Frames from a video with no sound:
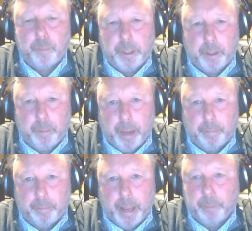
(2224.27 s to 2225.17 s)
lobbying
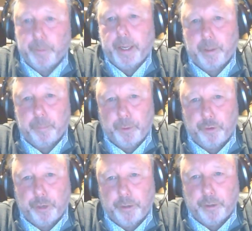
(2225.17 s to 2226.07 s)
about how do we get
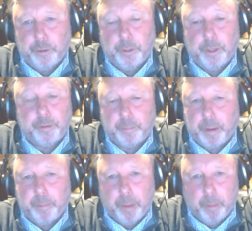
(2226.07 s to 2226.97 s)
Computershare to do this,
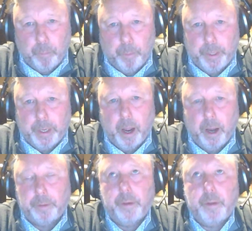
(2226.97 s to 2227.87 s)
and we
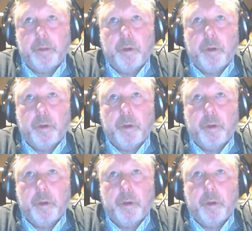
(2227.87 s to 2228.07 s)
can't